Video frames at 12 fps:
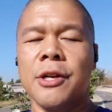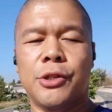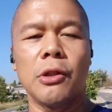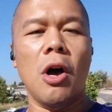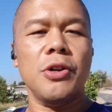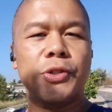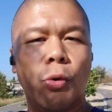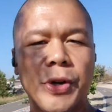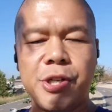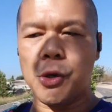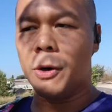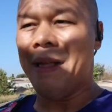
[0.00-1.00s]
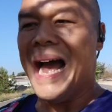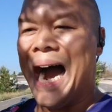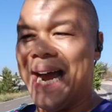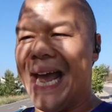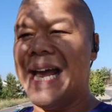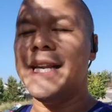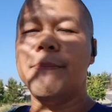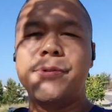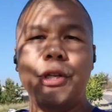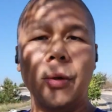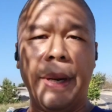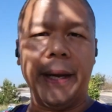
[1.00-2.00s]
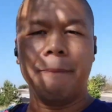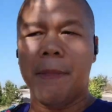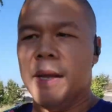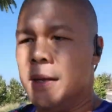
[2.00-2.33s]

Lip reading: So long story short, I end up doing